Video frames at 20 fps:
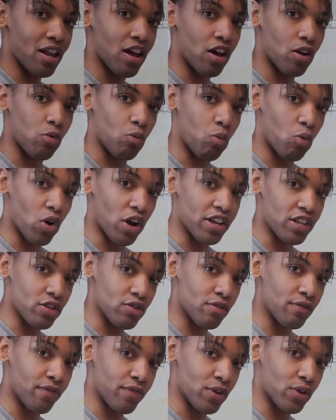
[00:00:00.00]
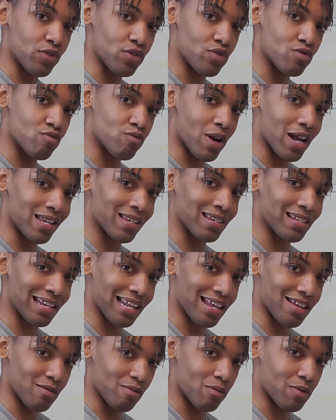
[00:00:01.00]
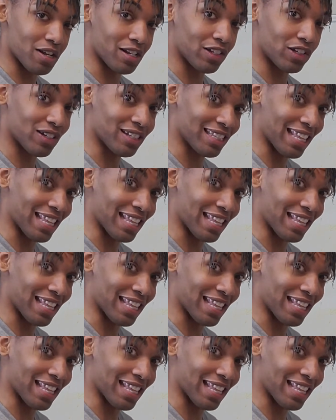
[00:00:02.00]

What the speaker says: on what you feel you resonate with,